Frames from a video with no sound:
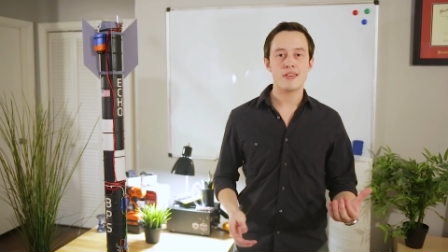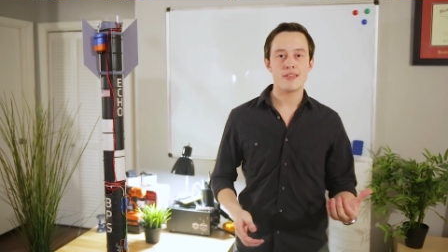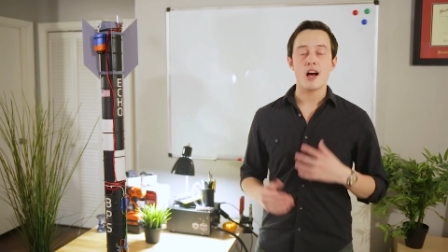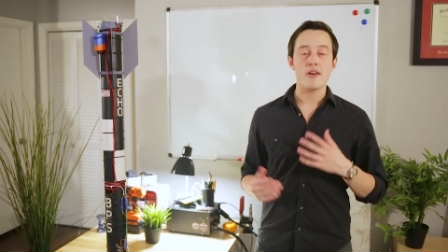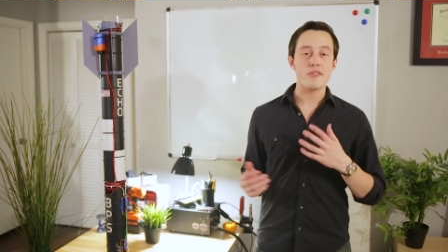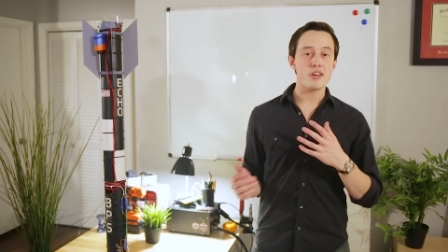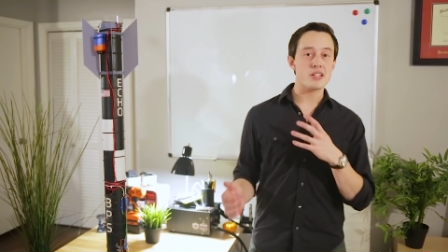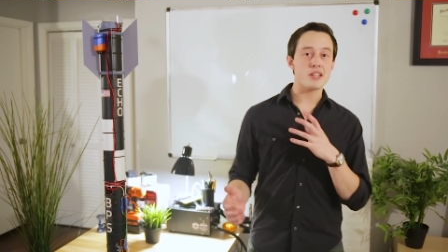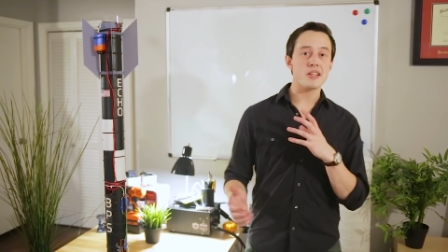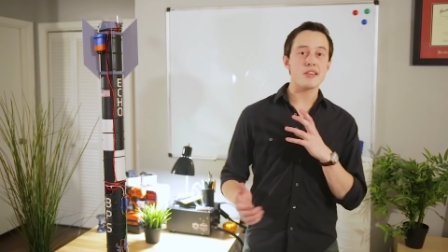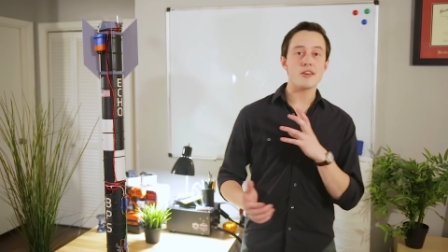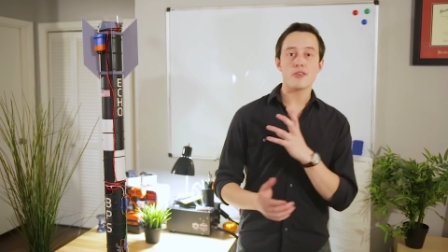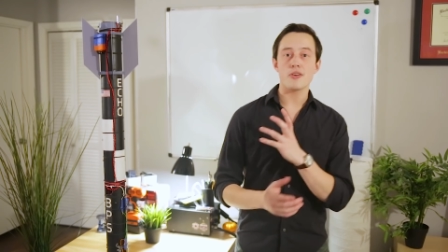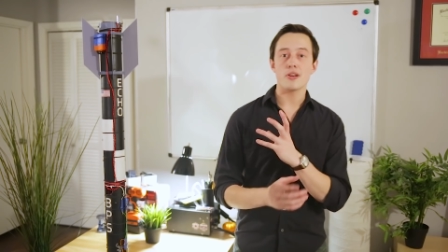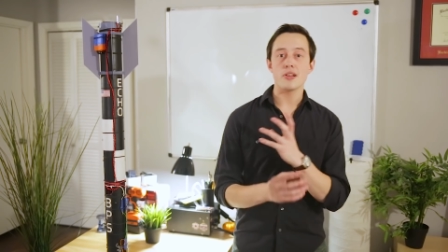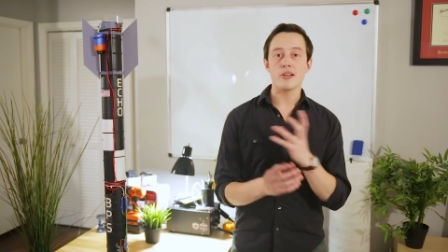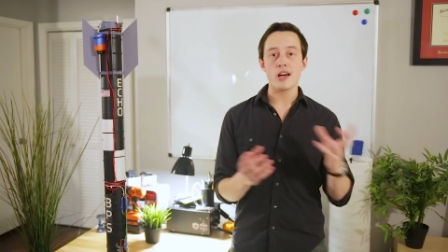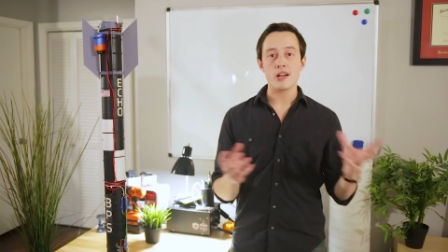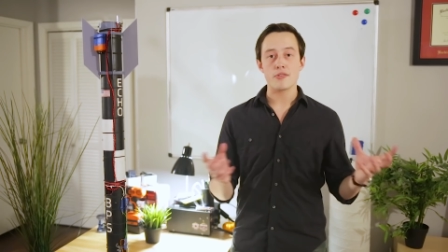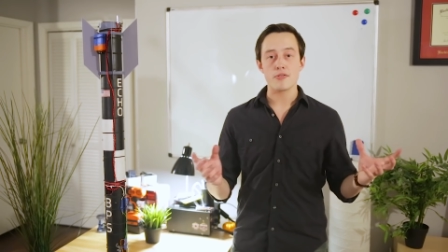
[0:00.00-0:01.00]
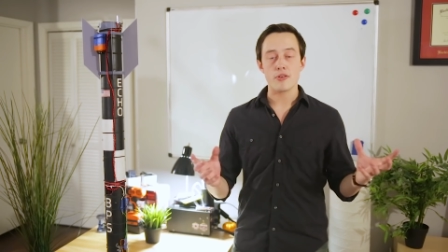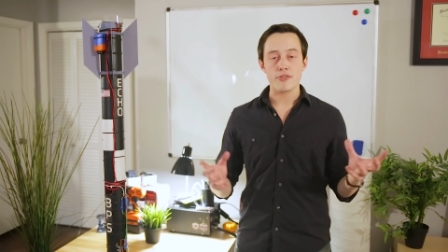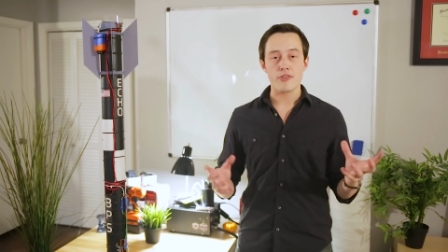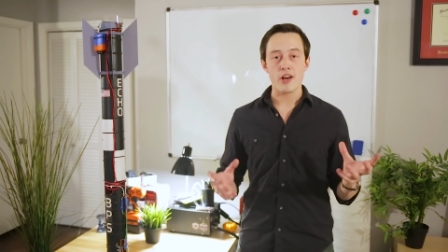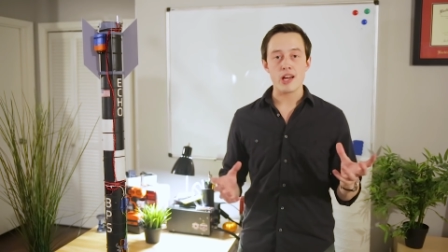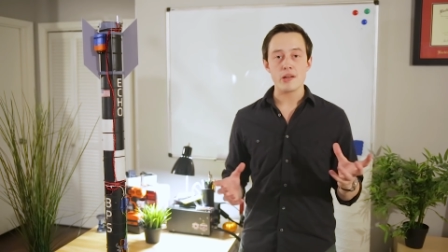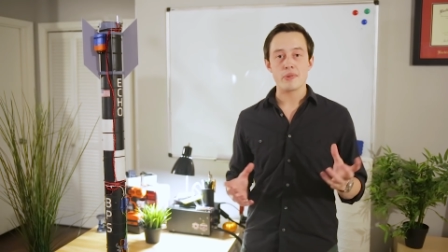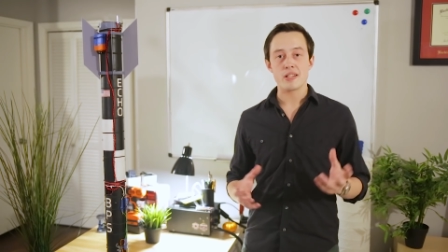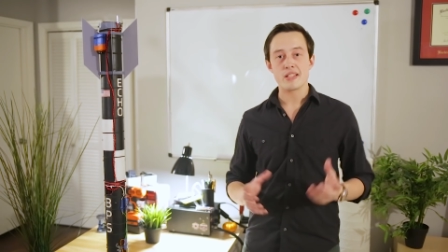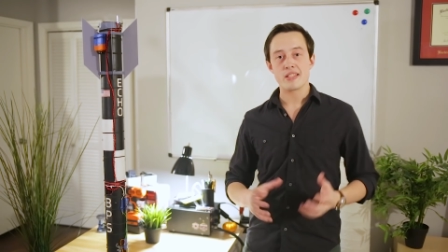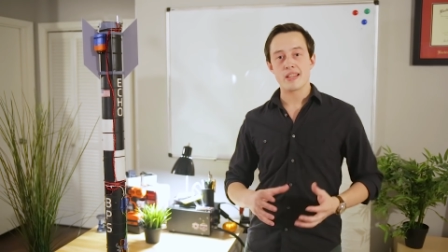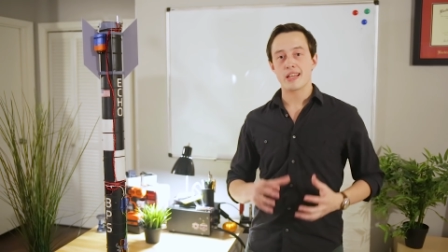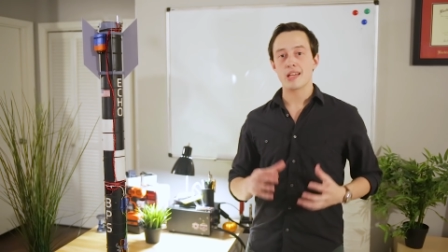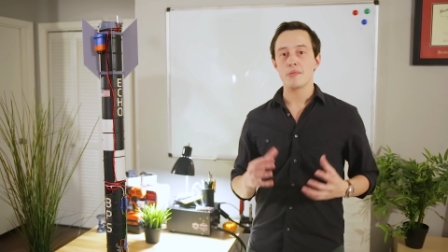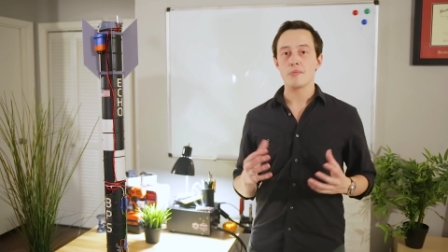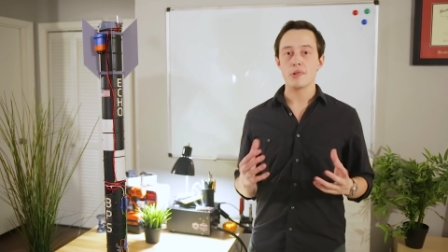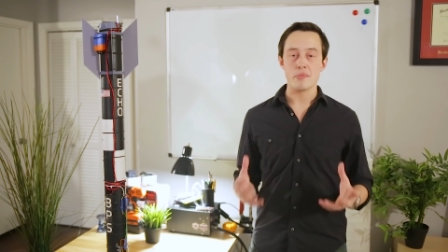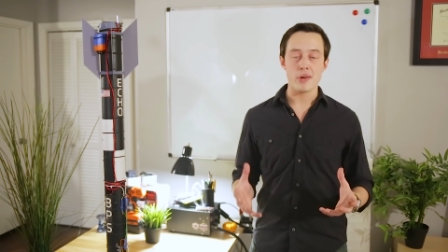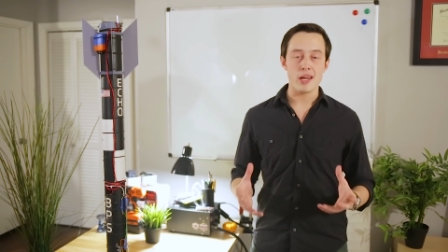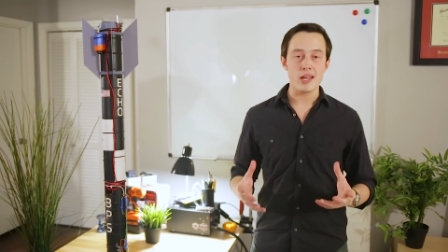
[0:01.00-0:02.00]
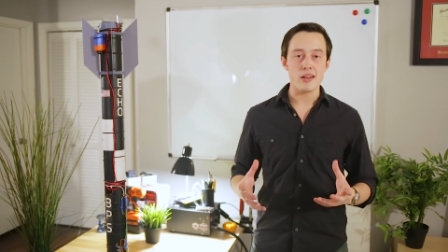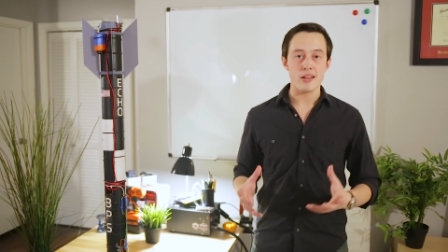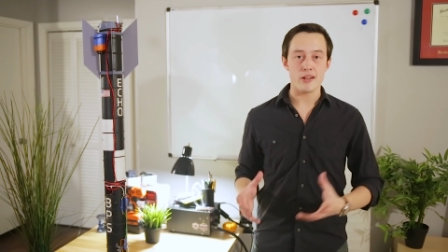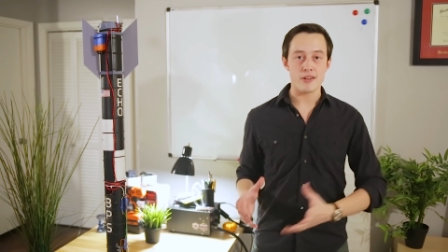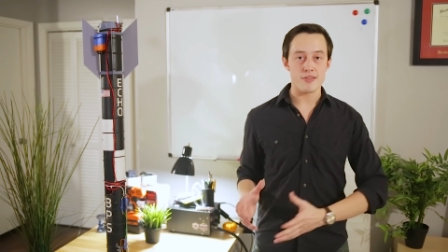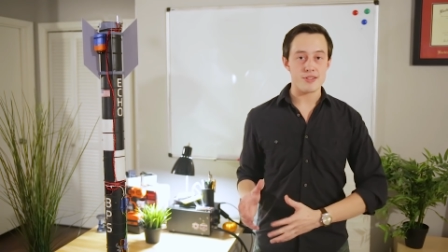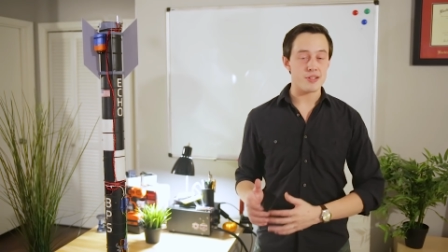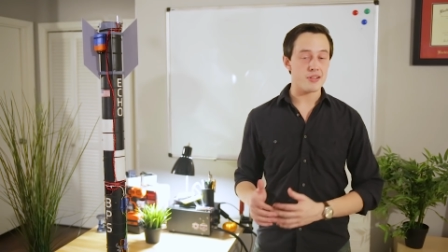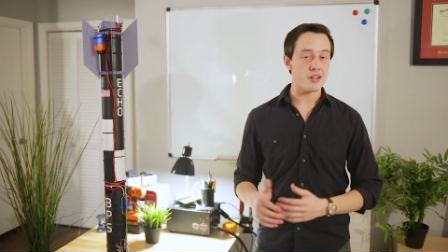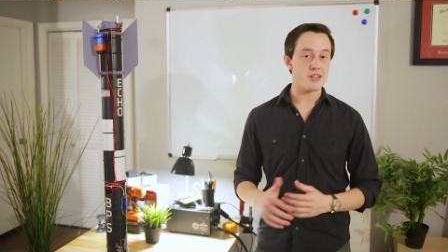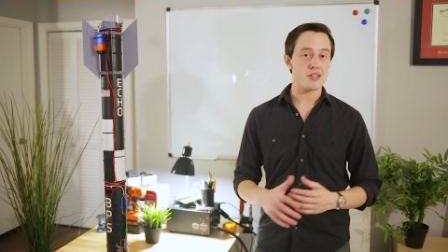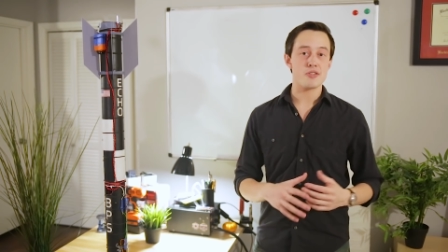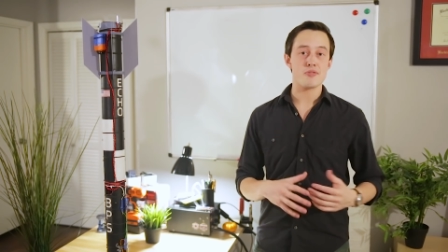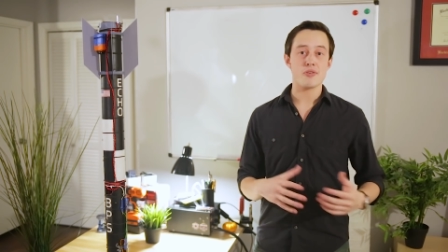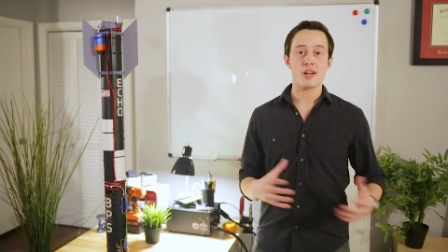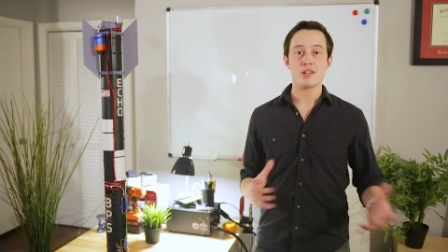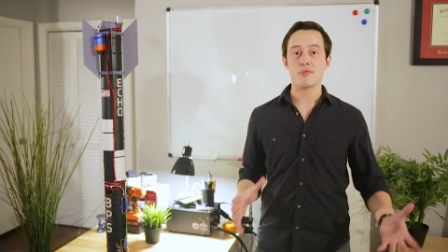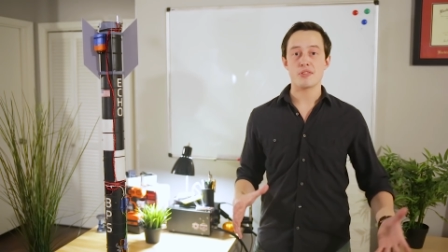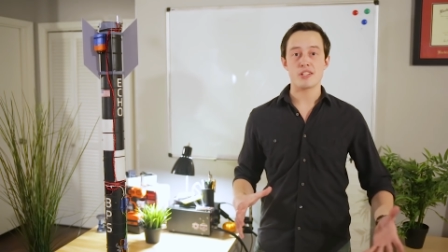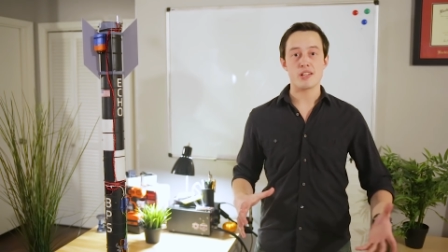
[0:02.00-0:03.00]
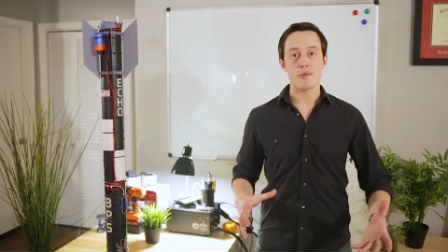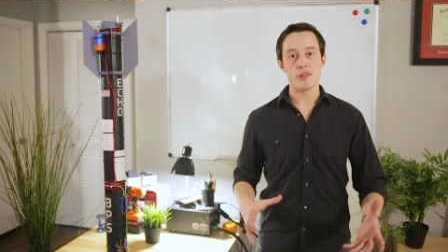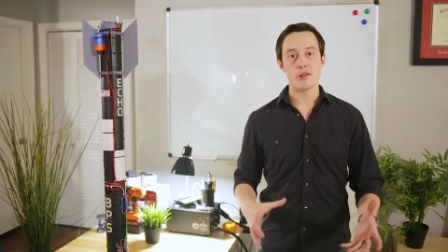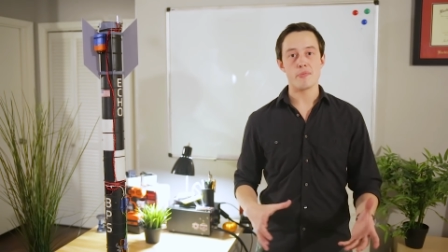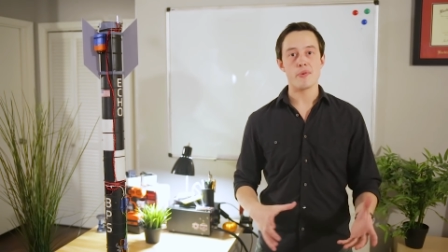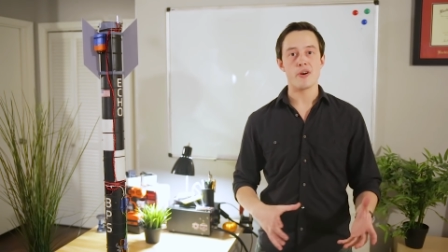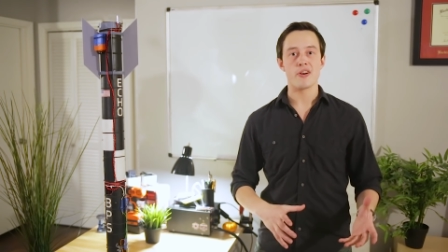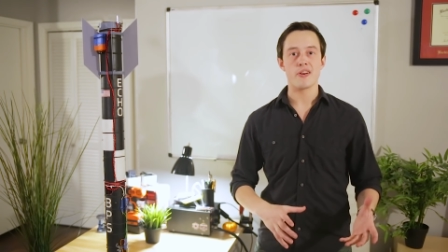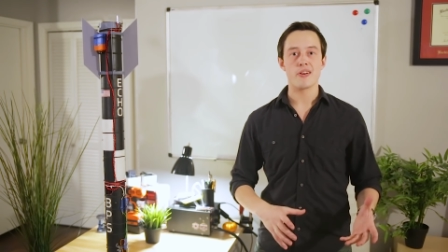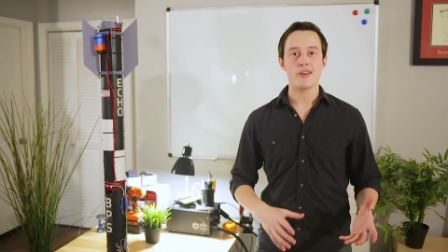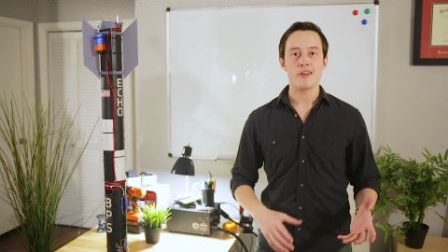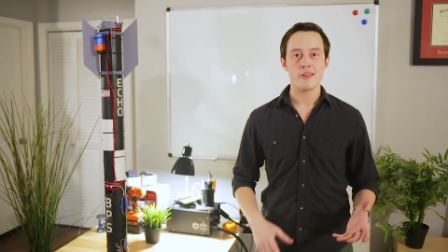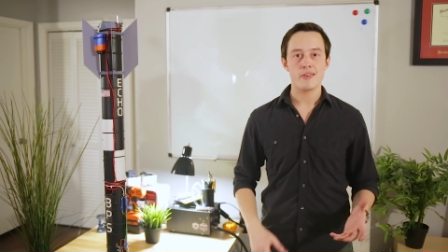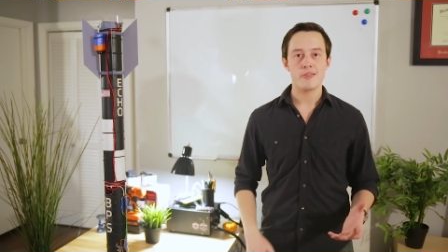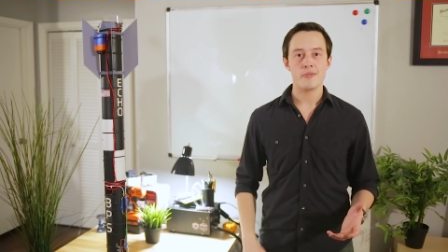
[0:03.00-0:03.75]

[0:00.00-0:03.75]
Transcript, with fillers: Obviously, there are a lot of refinements that can be made here, so let's address what some of them are.